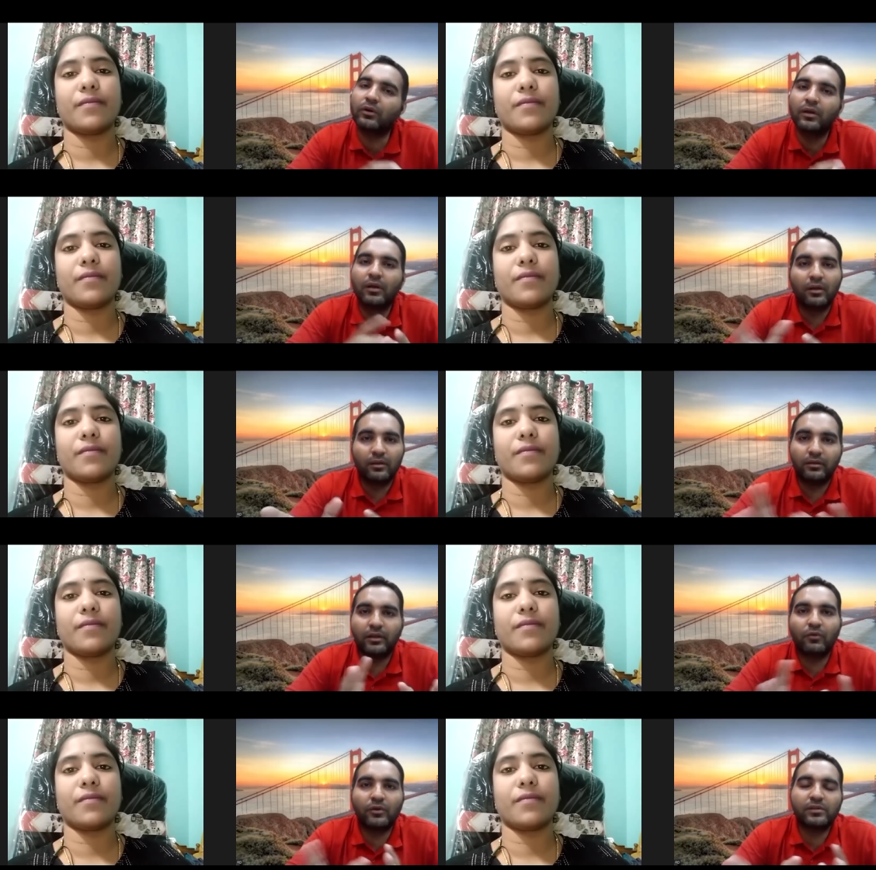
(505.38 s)
Speaker 1: or
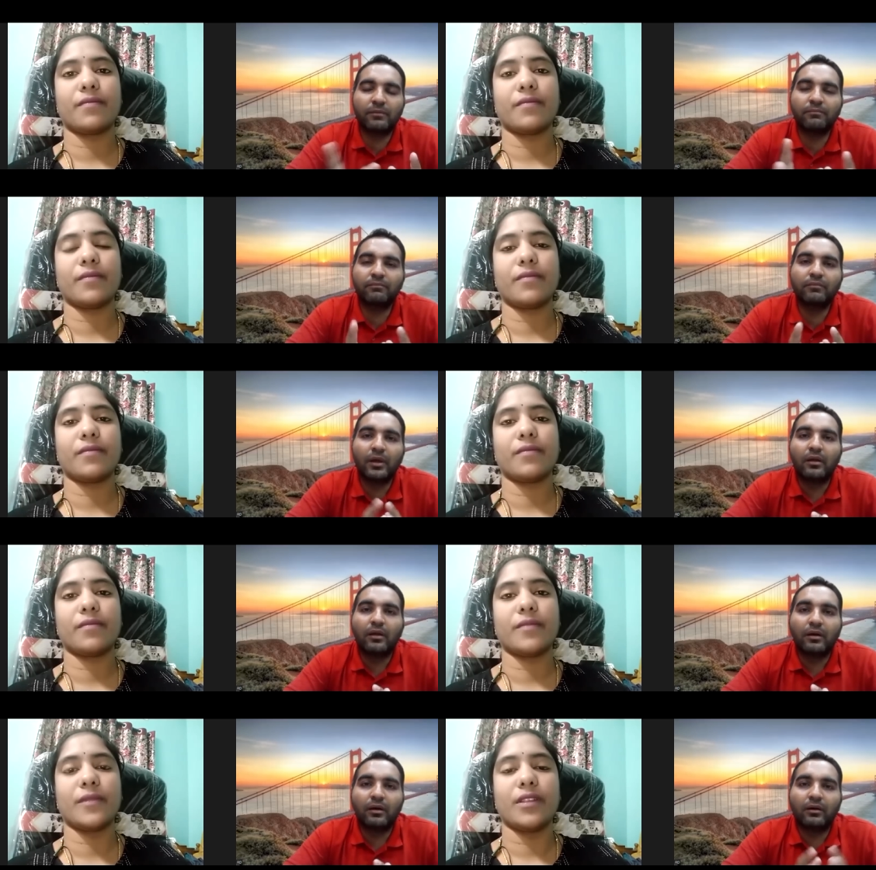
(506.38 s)
there was some
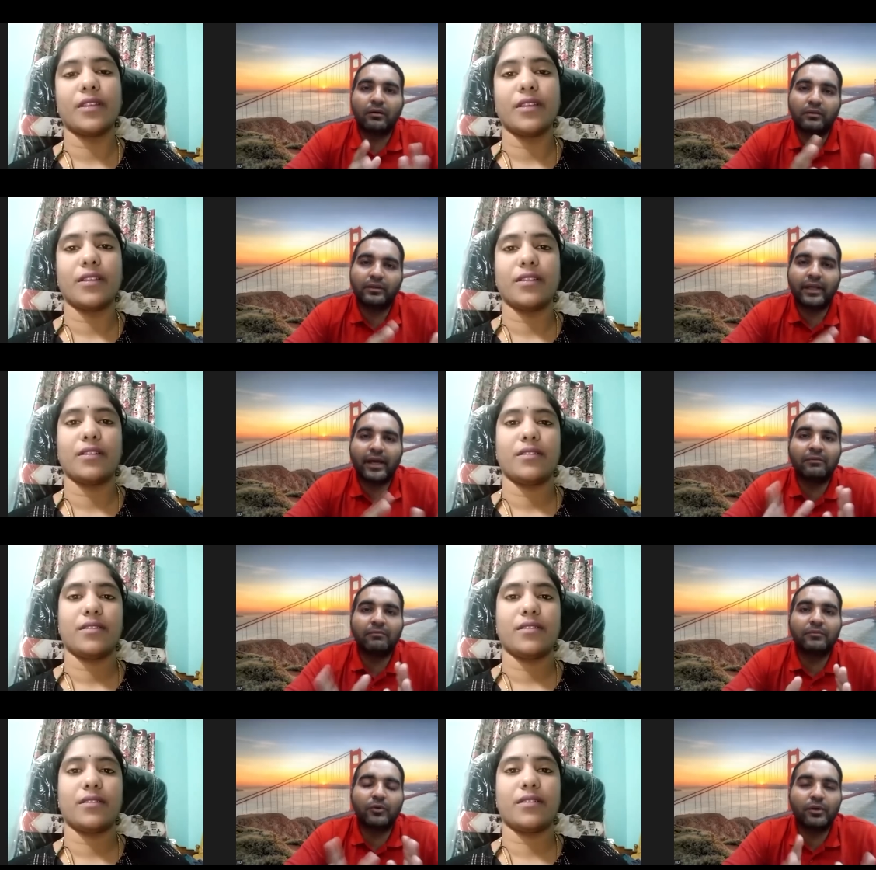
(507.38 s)
uh,
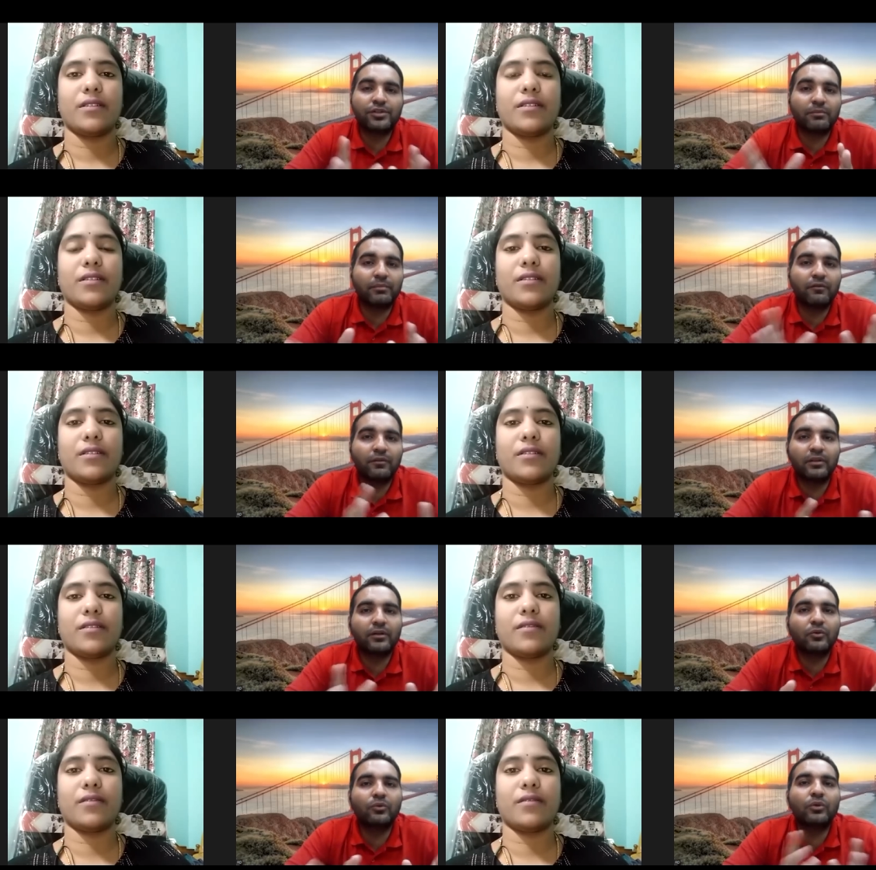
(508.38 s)
time duration between
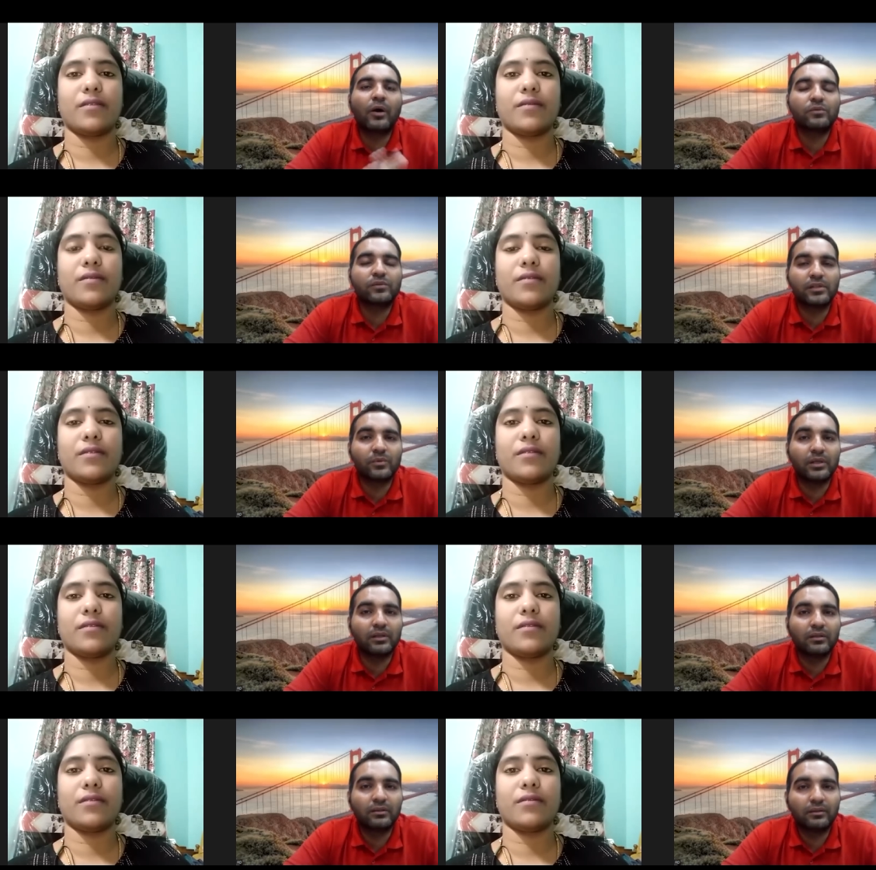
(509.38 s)
the two rounds as well.
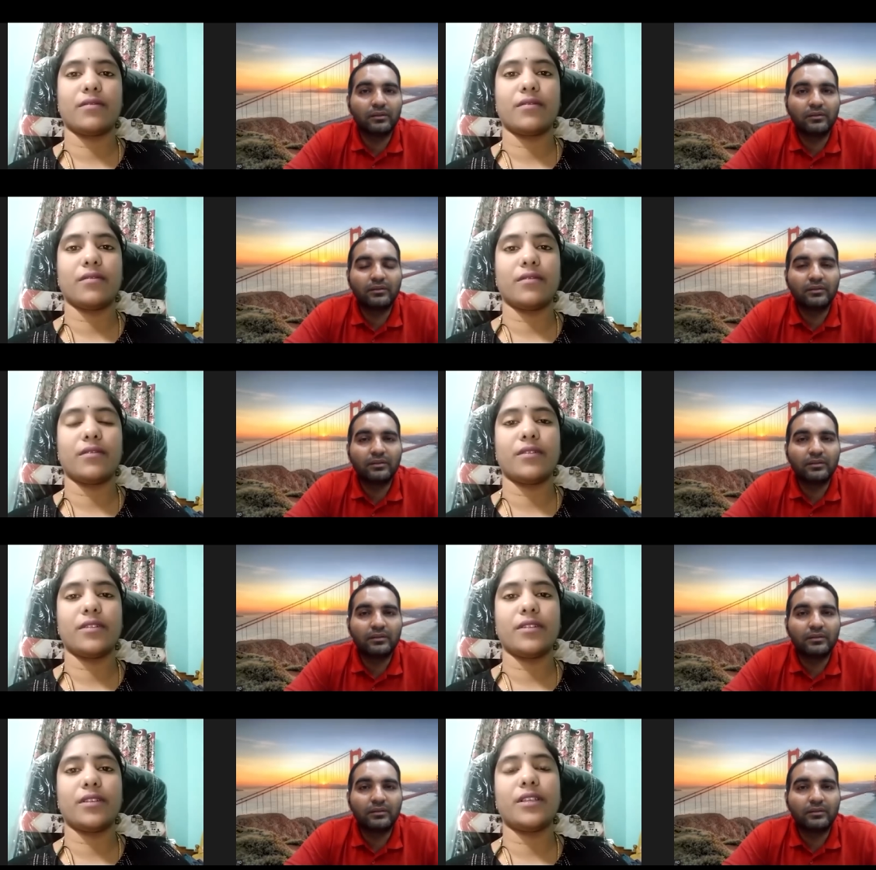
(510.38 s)

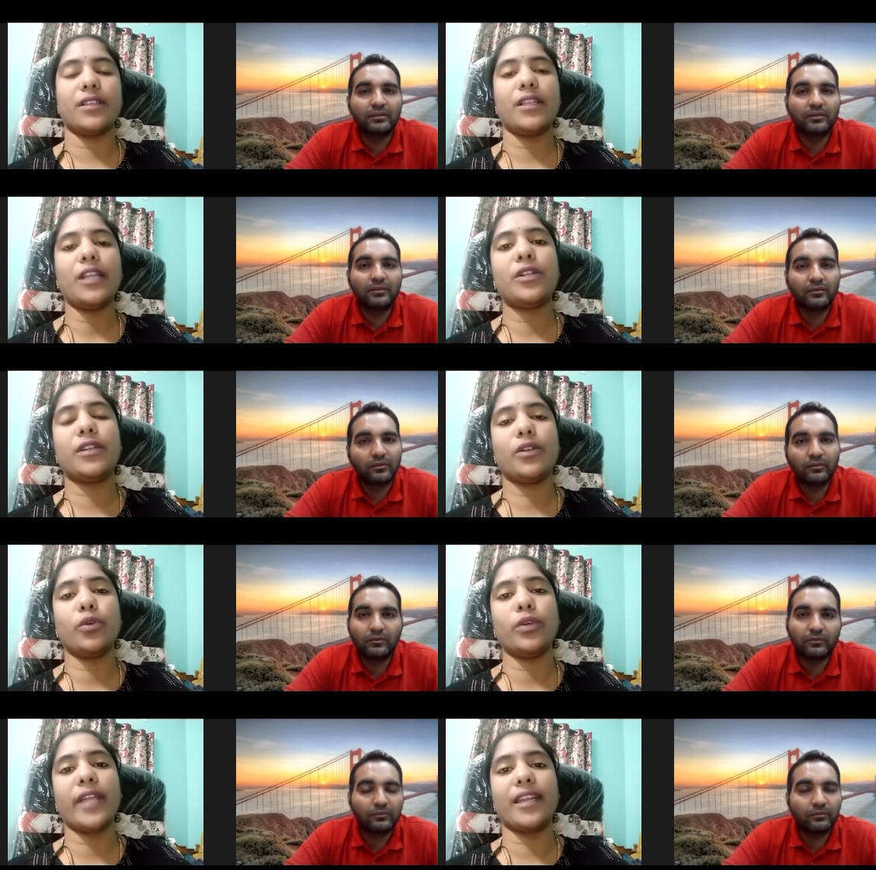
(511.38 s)
Speaker 2: Yeah. Two
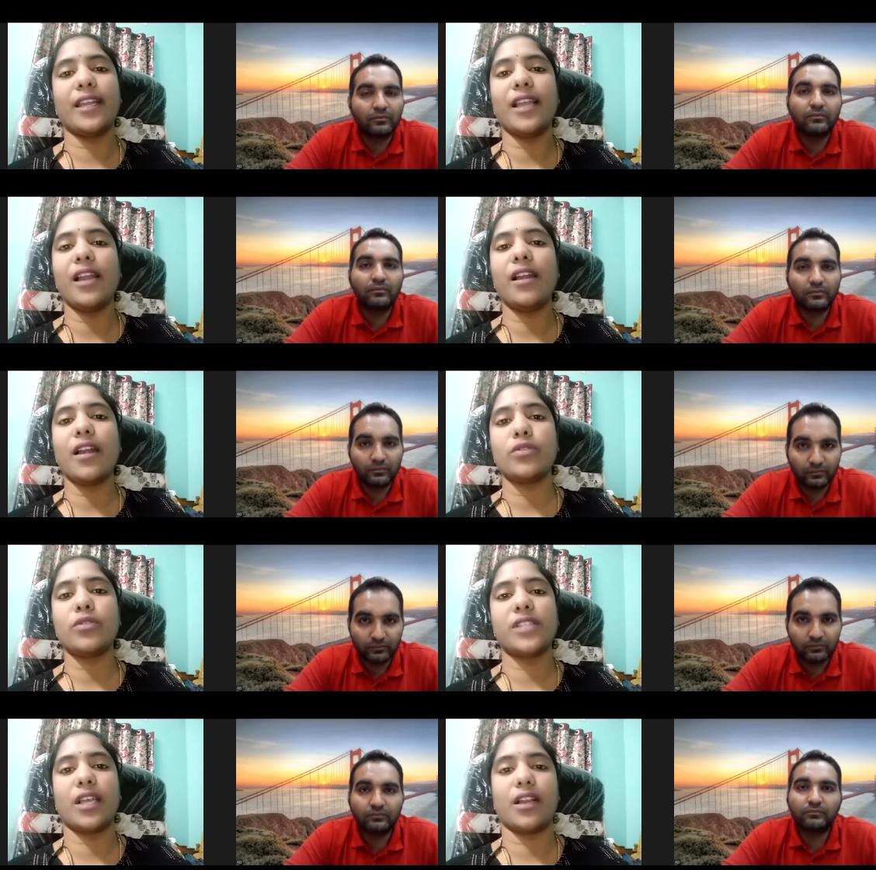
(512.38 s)
technical rounds
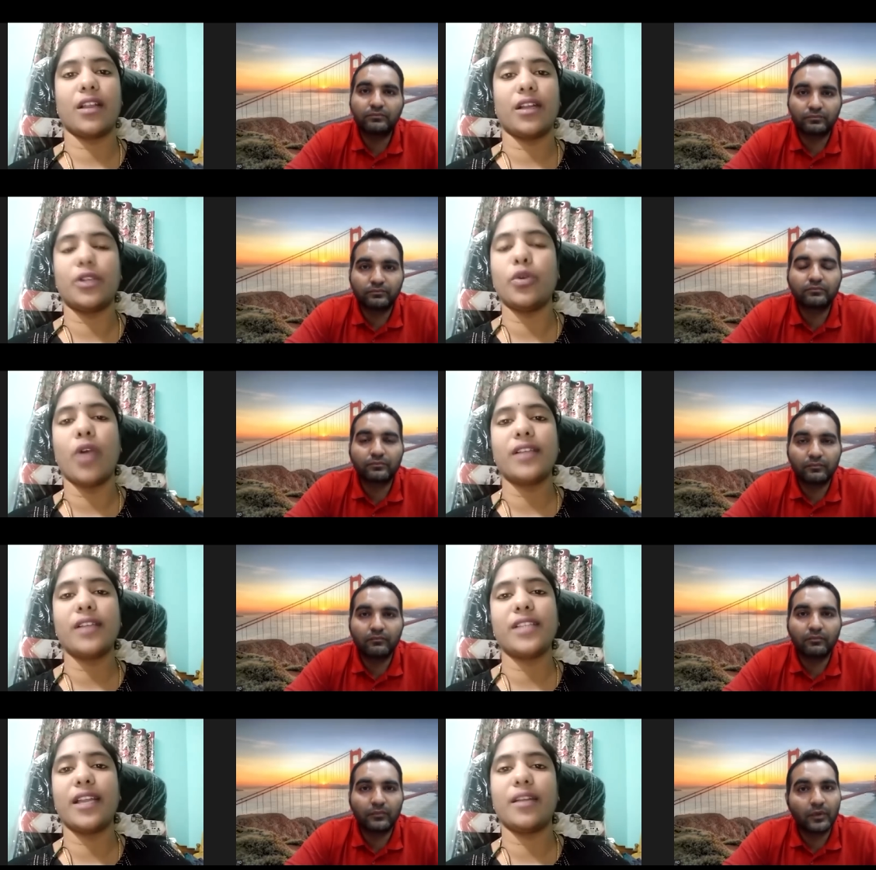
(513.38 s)
are uh, two hours
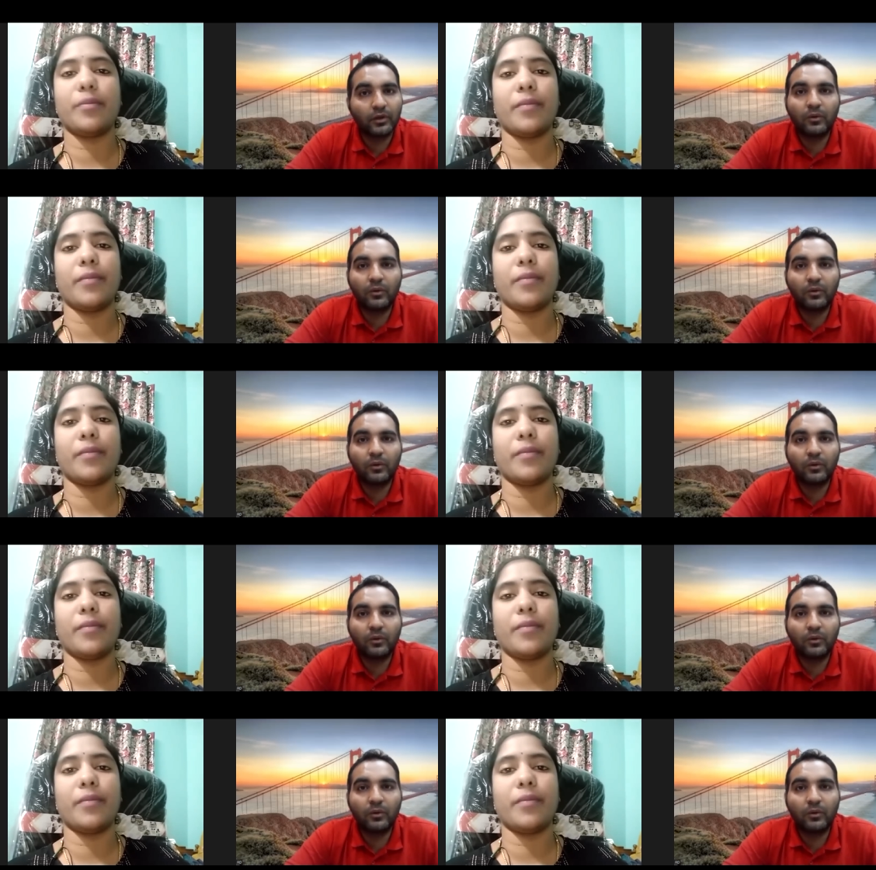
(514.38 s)
and